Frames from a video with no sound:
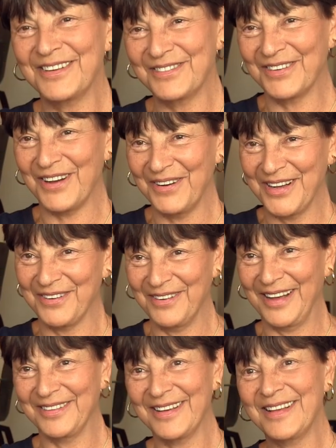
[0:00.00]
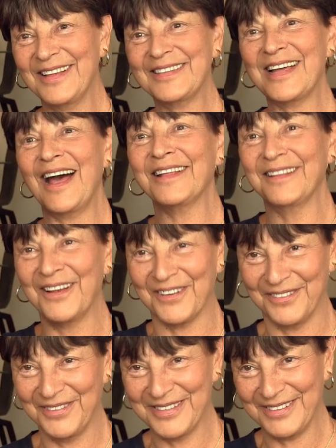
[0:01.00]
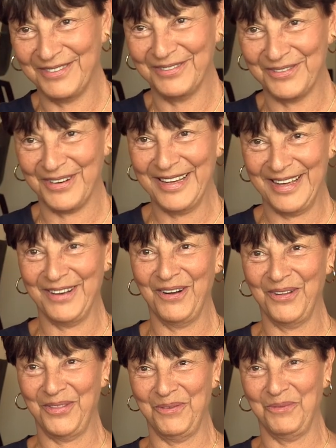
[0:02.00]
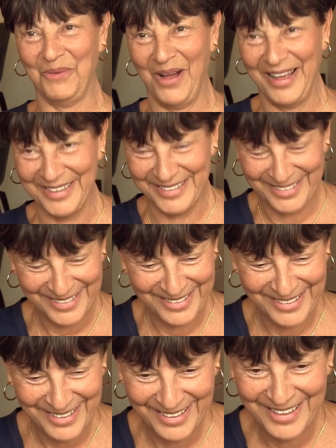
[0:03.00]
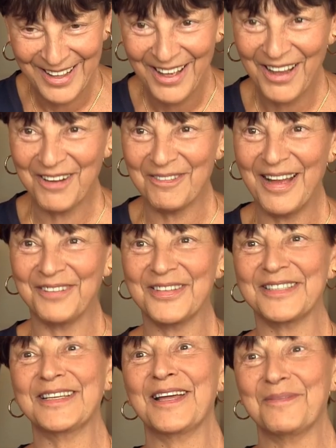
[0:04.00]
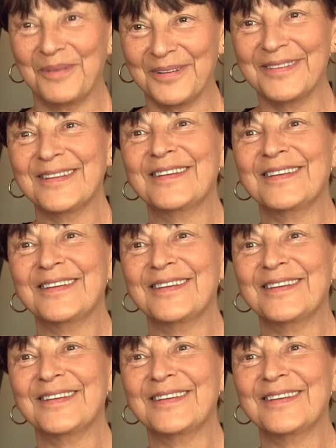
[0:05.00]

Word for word: going around. Toddler was drinking all the wine around the table.